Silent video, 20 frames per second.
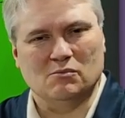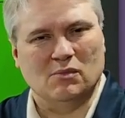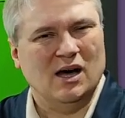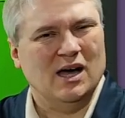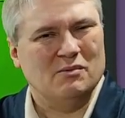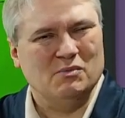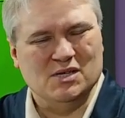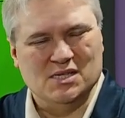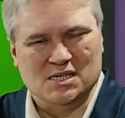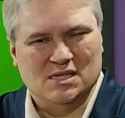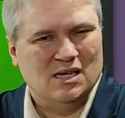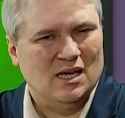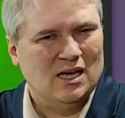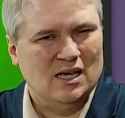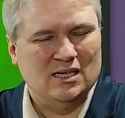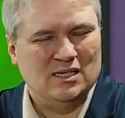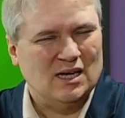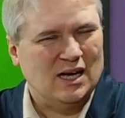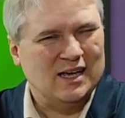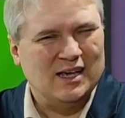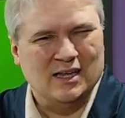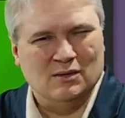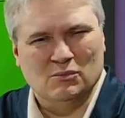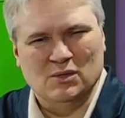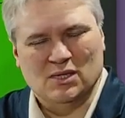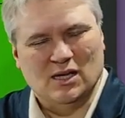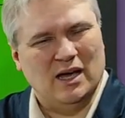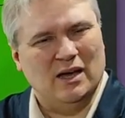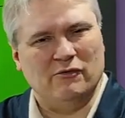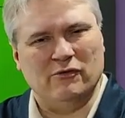my mistakes, I
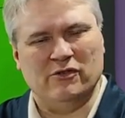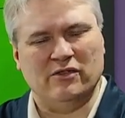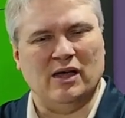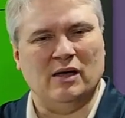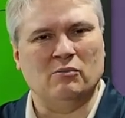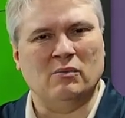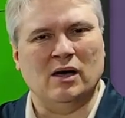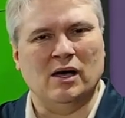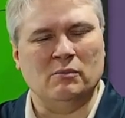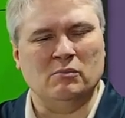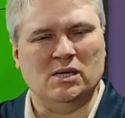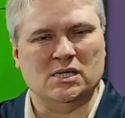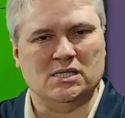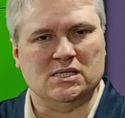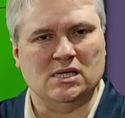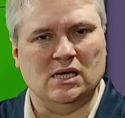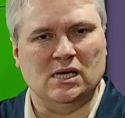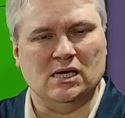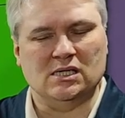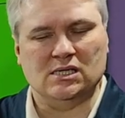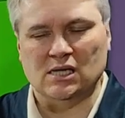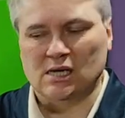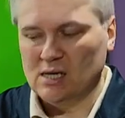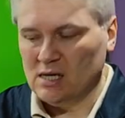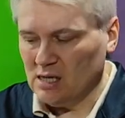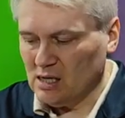admit every time my mistakes,